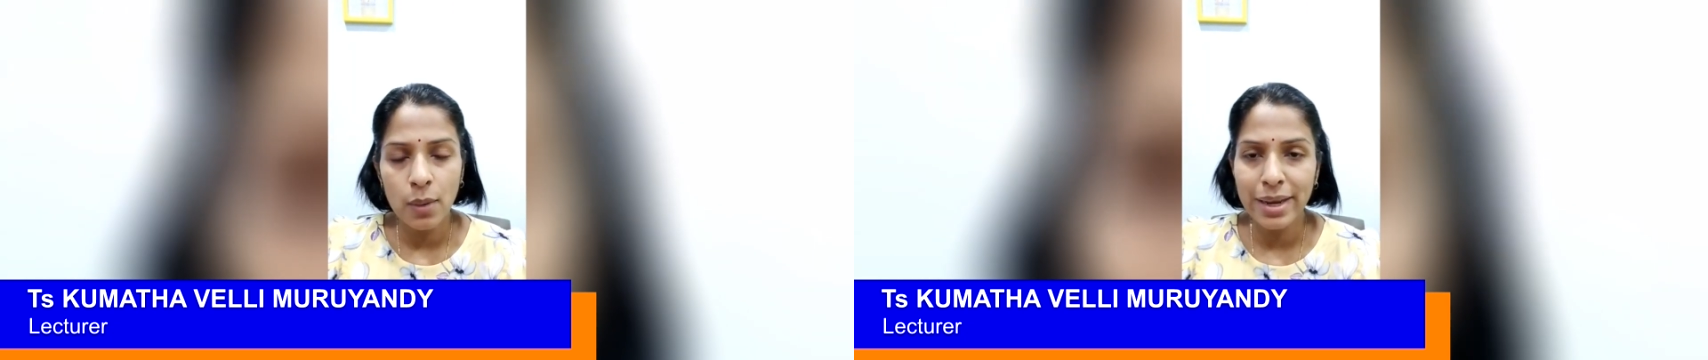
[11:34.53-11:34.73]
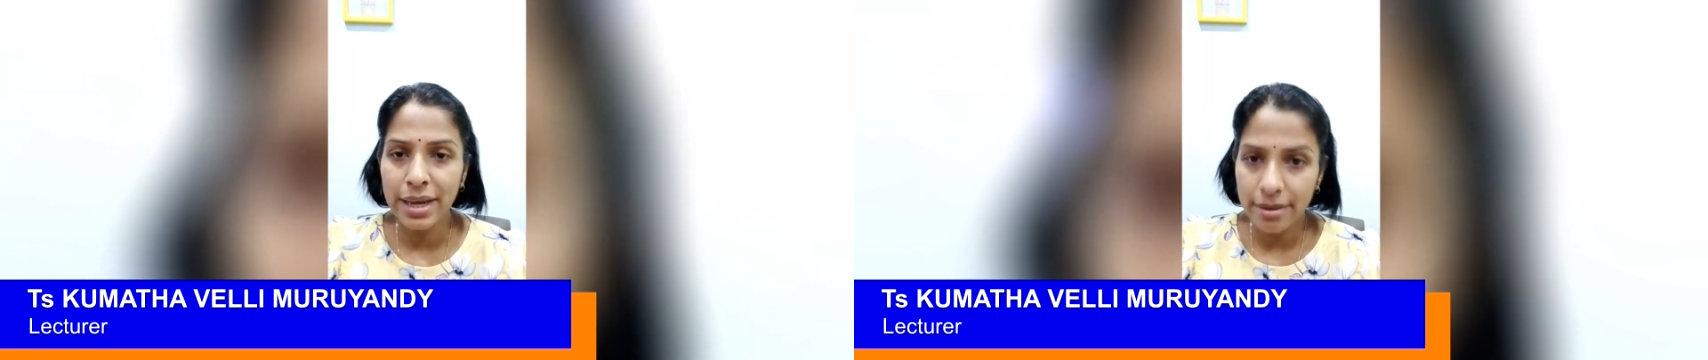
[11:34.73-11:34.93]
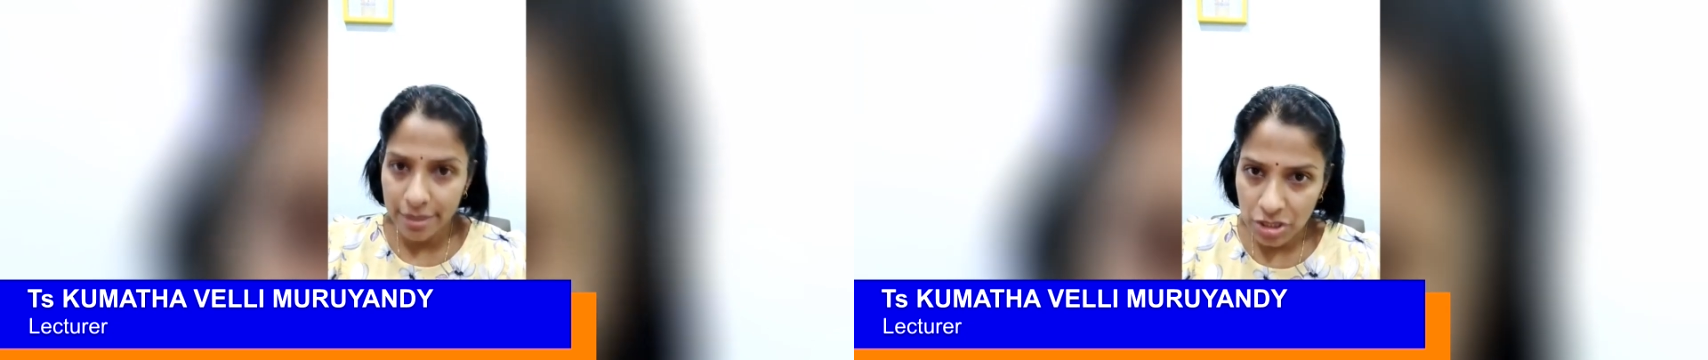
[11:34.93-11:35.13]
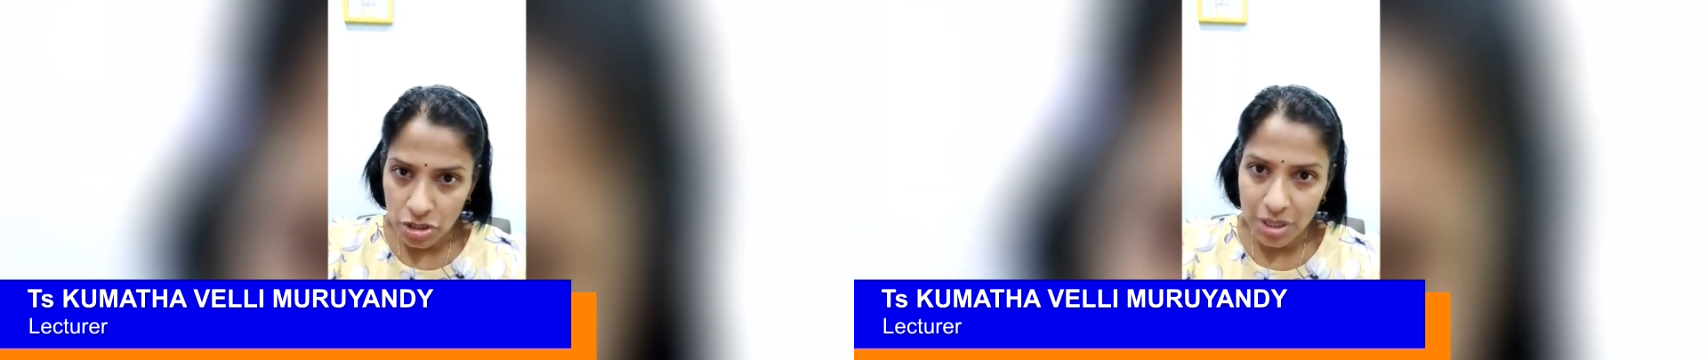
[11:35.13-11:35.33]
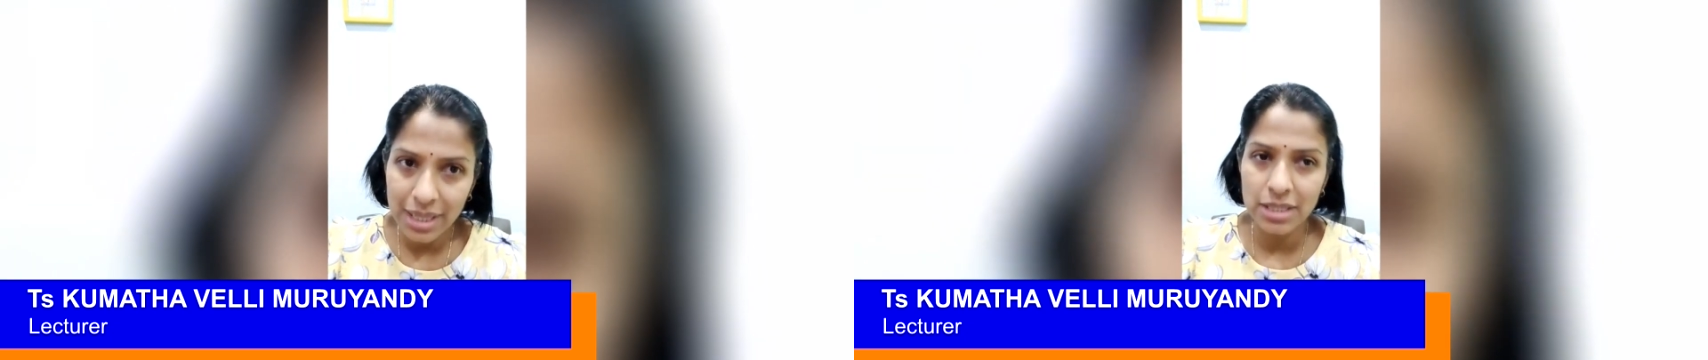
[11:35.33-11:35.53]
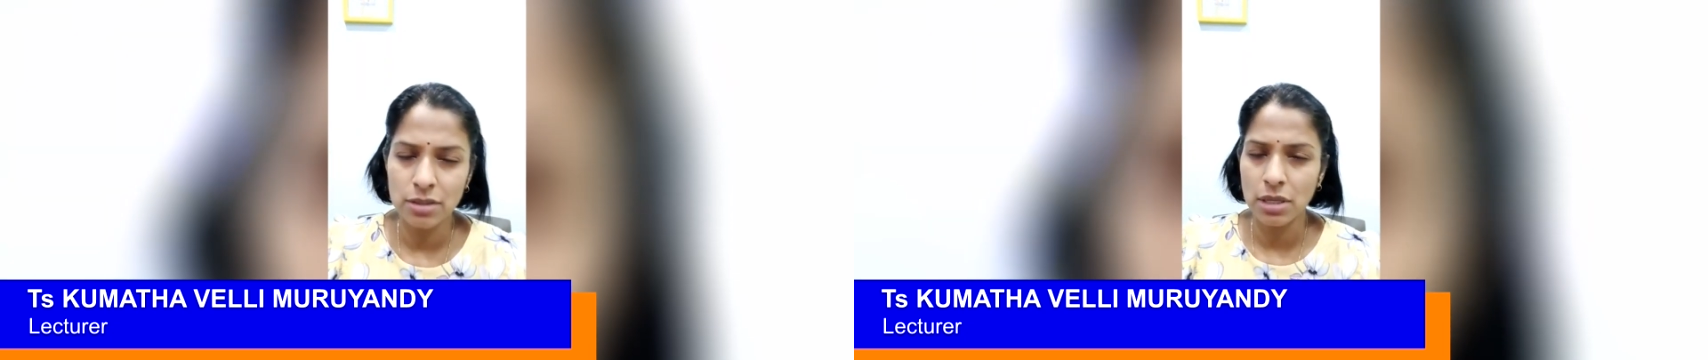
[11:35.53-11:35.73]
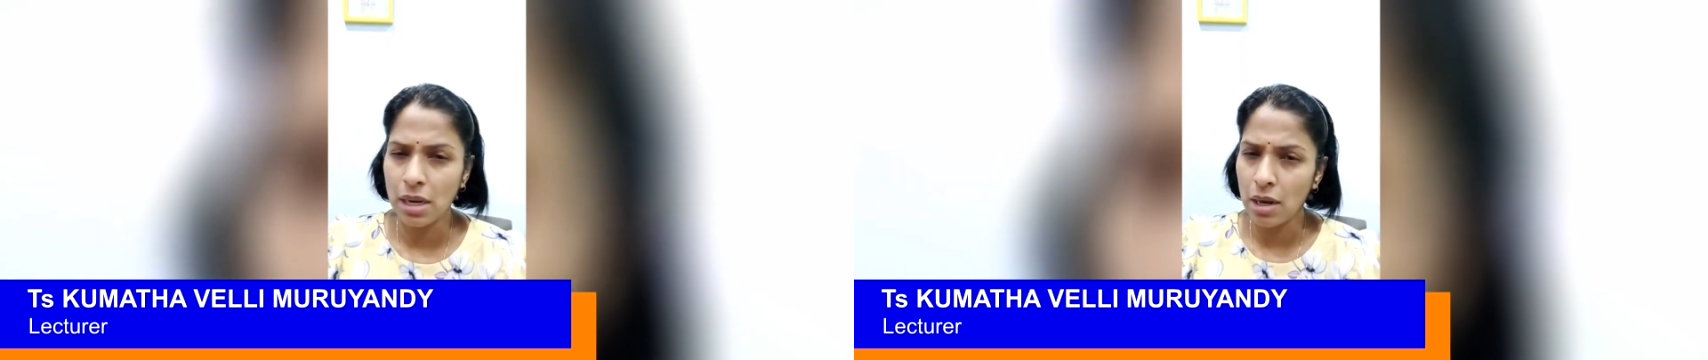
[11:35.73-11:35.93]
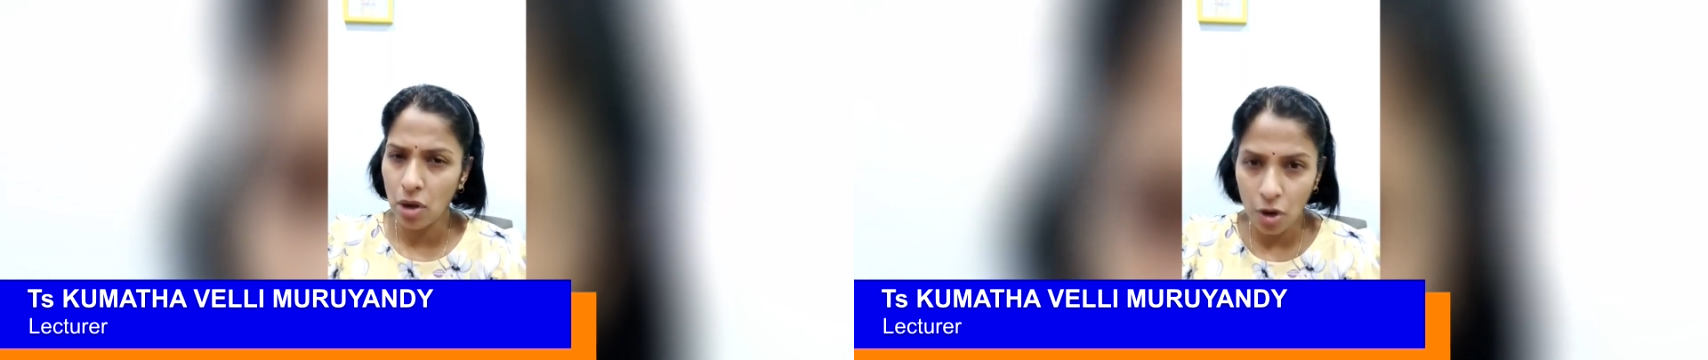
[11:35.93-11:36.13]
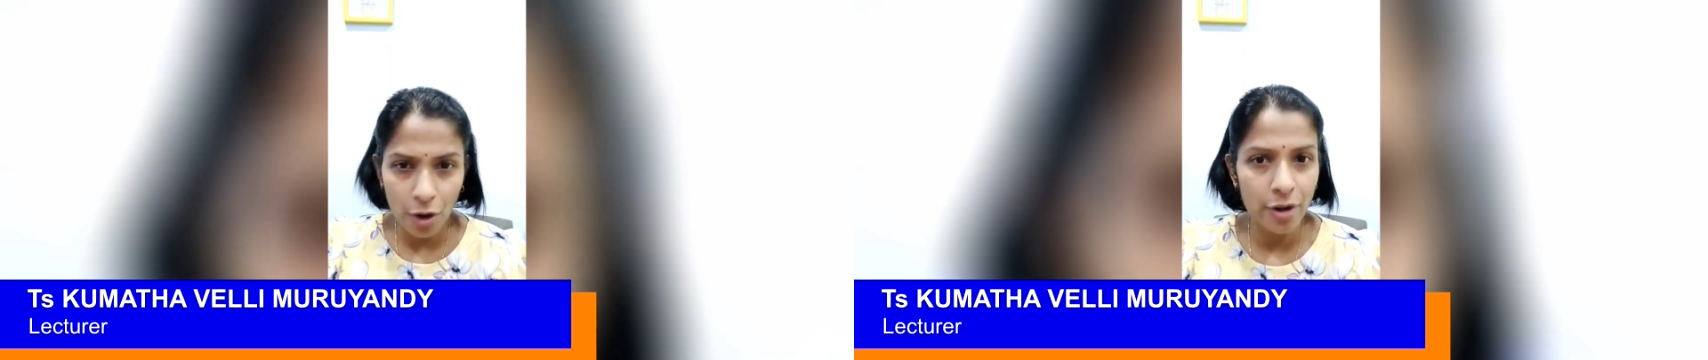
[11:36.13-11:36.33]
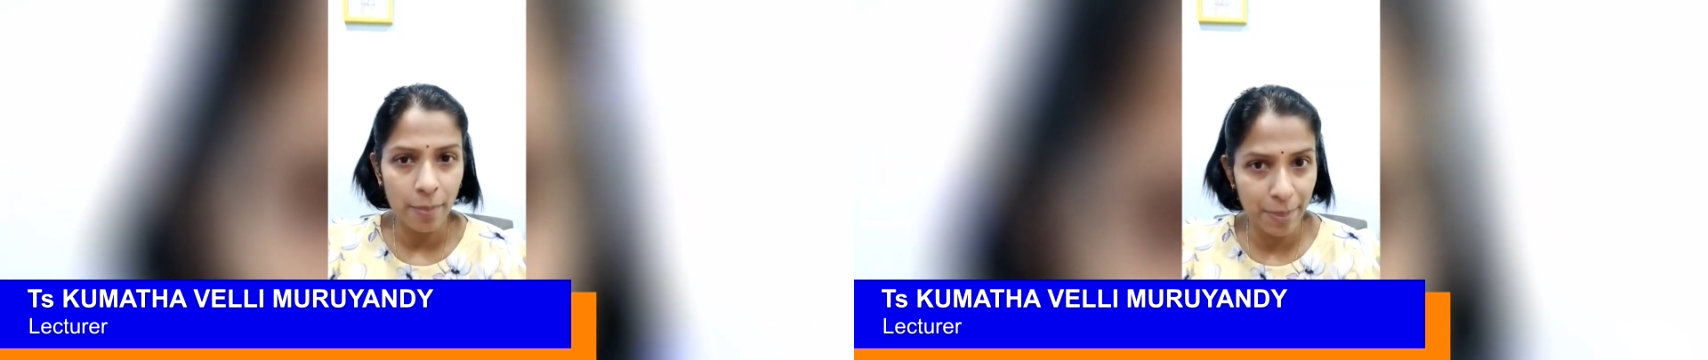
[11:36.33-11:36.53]
When I reached there's a
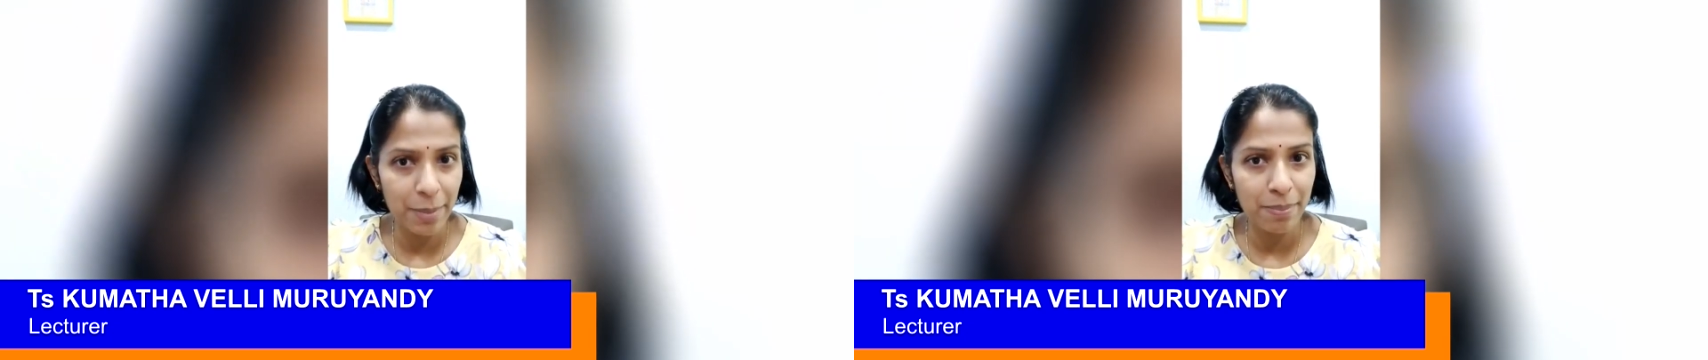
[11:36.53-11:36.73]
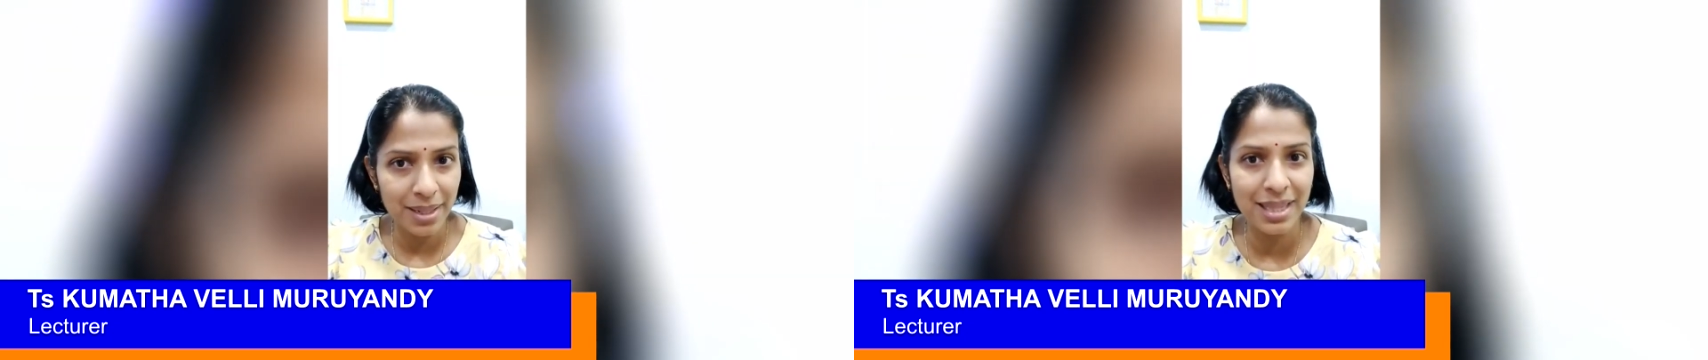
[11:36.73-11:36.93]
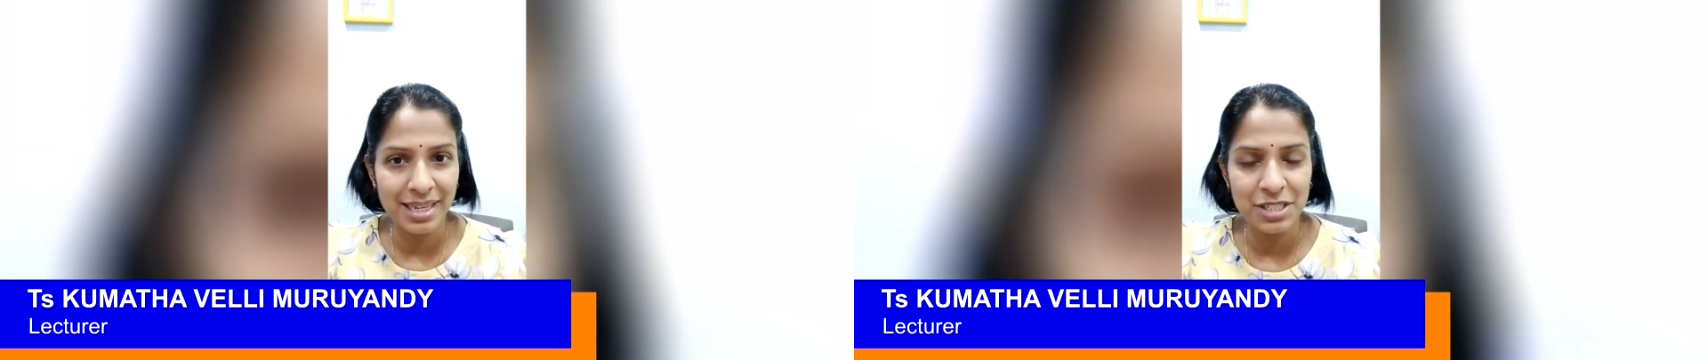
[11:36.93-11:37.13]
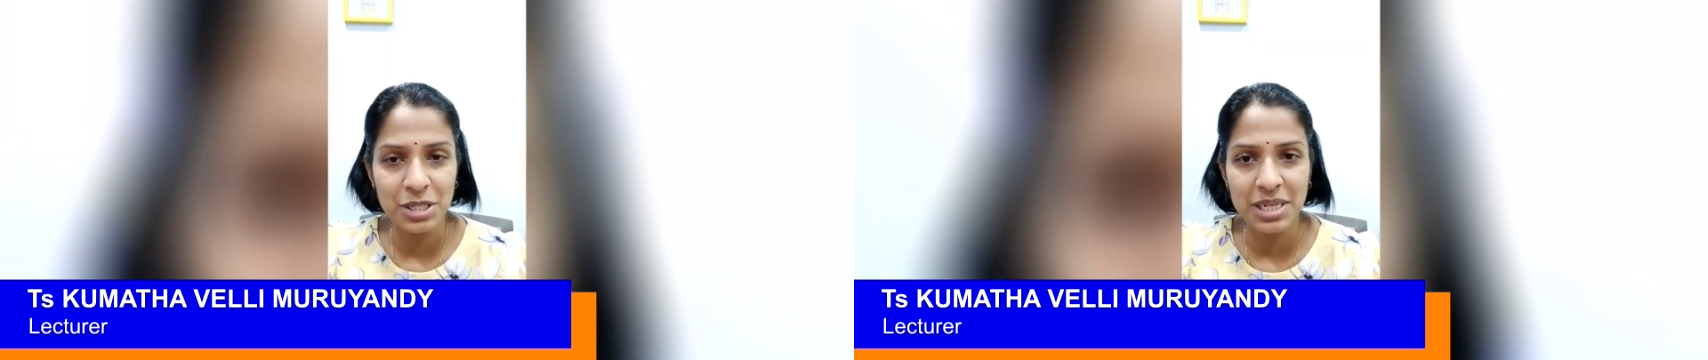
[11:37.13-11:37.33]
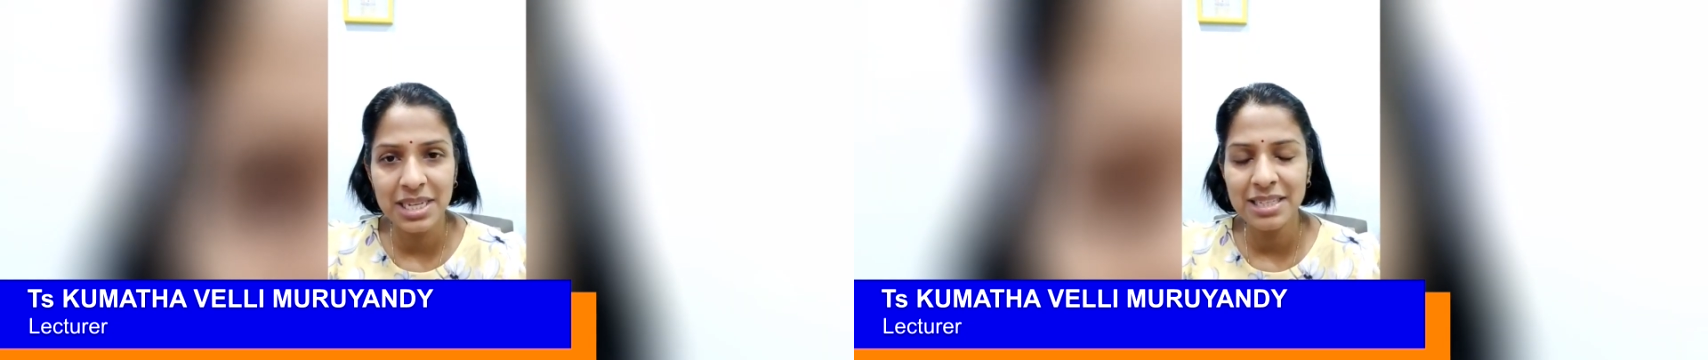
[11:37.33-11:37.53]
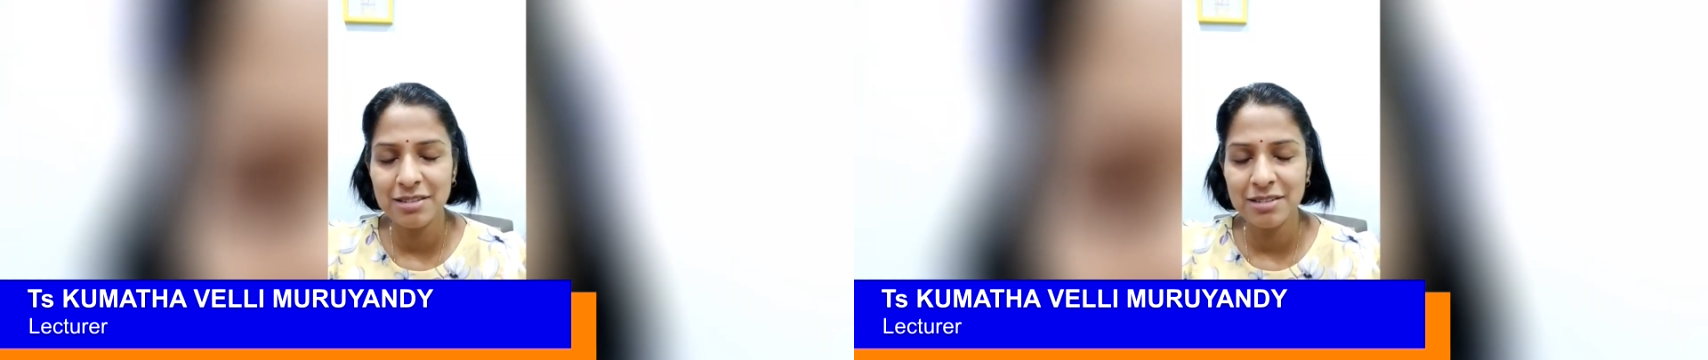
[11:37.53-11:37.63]
lot of people actually,